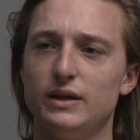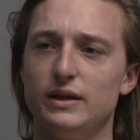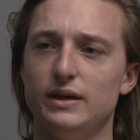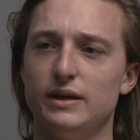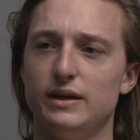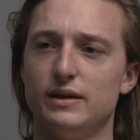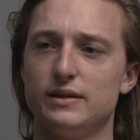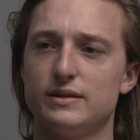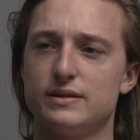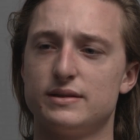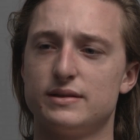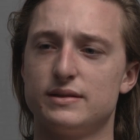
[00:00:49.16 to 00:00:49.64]

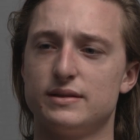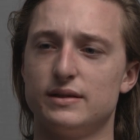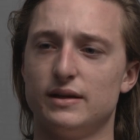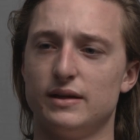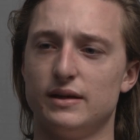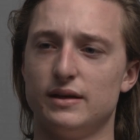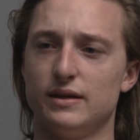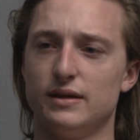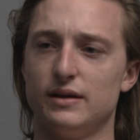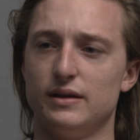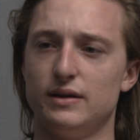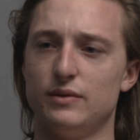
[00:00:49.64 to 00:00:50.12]
It
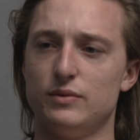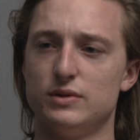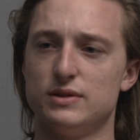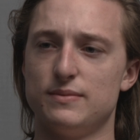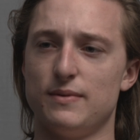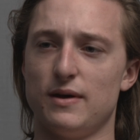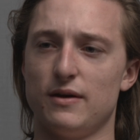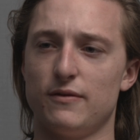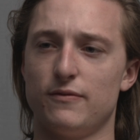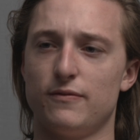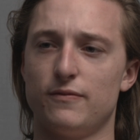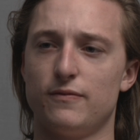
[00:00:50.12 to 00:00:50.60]
was
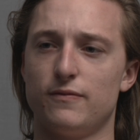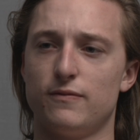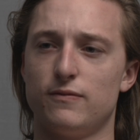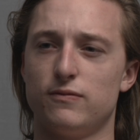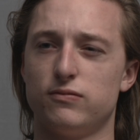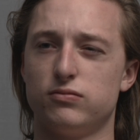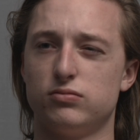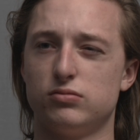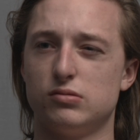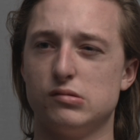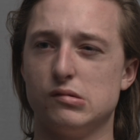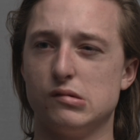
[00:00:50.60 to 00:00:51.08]
about
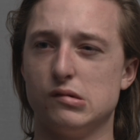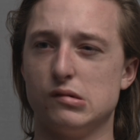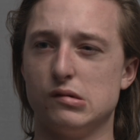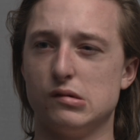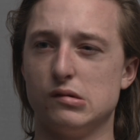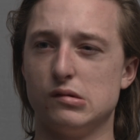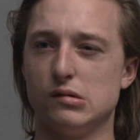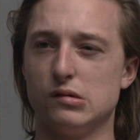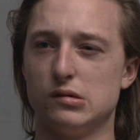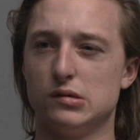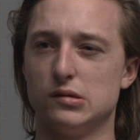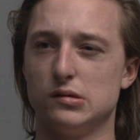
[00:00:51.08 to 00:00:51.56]

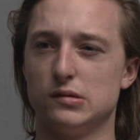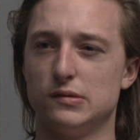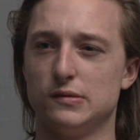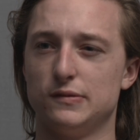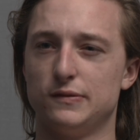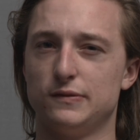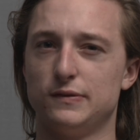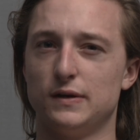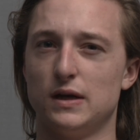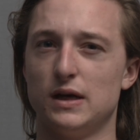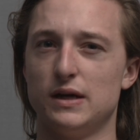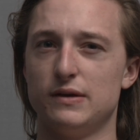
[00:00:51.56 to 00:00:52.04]

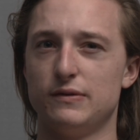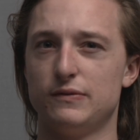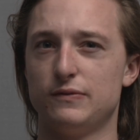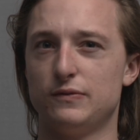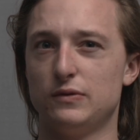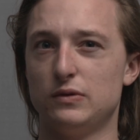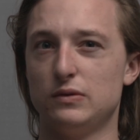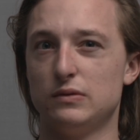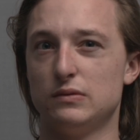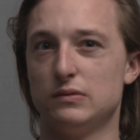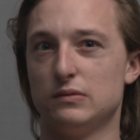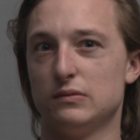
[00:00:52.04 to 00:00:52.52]
5
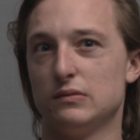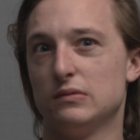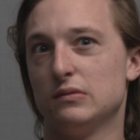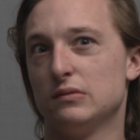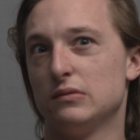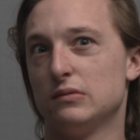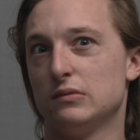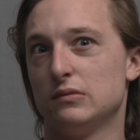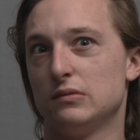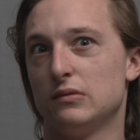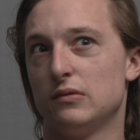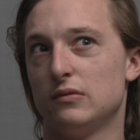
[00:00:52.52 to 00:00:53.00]
foot,
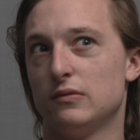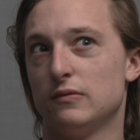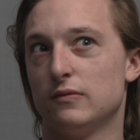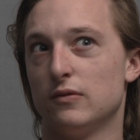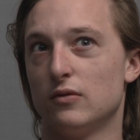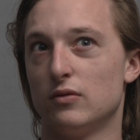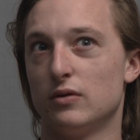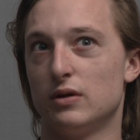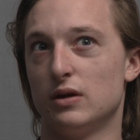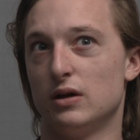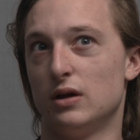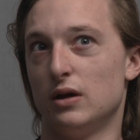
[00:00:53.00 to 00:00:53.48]

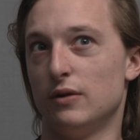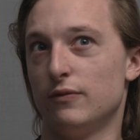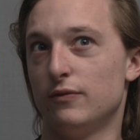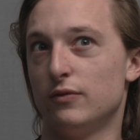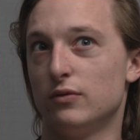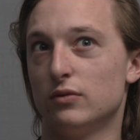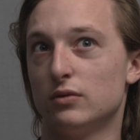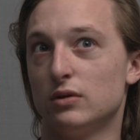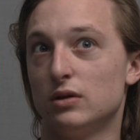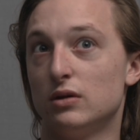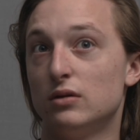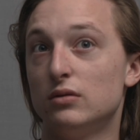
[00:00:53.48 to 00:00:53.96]
4.5
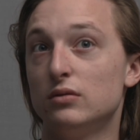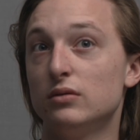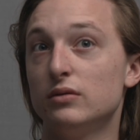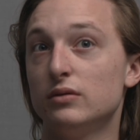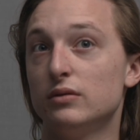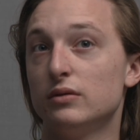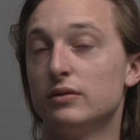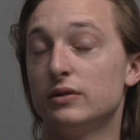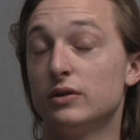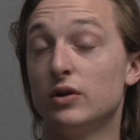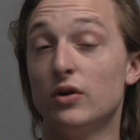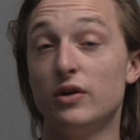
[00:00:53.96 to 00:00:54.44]
foot
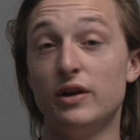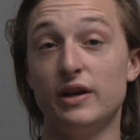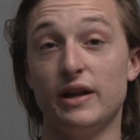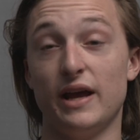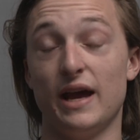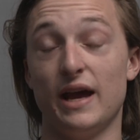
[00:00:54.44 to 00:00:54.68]
long. I got it